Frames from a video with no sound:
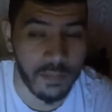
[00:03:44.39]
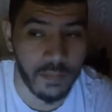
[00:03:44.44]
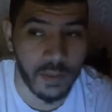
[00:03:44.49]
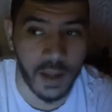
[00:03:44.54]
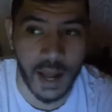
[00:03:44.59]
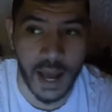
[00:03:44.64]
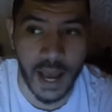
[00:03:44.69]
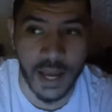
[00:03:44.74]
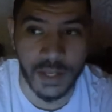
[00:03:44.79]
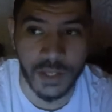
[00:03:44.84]

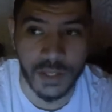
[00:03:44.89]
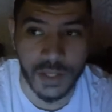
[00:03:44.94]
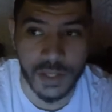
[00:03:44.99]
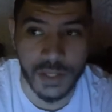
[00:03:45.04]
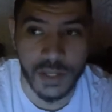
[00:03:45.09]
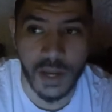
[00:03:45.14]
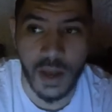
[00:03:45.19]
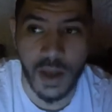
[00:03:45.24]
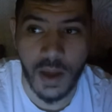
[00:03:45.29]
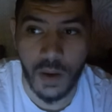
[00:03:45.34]
but I
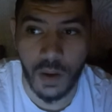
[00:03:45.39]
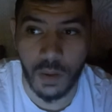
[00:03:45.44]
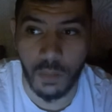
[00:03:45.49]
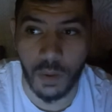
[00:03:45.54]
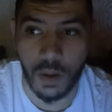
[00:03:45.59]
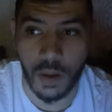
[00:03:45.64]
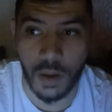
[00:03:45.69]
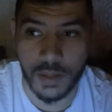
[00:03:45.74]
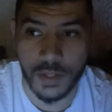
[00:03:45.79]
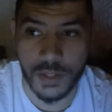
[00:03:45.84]
just
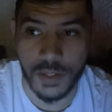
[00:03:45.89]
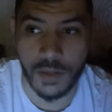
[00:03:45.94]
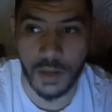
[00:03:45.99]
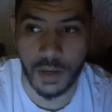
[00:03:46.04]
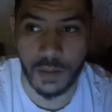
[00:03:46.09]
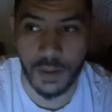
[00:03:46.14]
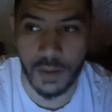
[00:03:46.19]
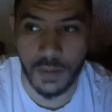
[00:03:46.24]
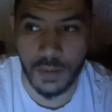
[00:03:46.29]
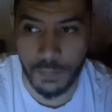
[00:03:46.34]
wanted to
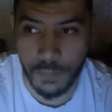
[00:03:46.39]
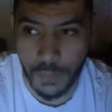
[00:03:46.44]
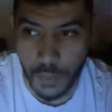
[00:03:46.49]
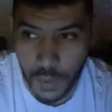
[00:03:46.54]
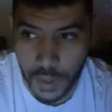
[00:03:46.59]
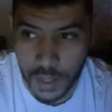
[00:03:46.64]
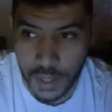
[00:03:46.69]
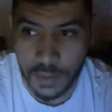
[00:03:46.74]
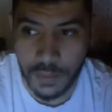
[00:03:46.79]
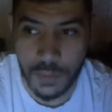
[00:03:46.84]
talk about the
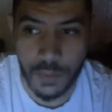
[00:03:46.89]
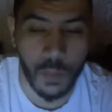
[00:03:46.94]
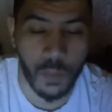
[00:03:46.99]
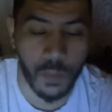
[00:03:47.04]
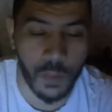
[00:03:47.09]
point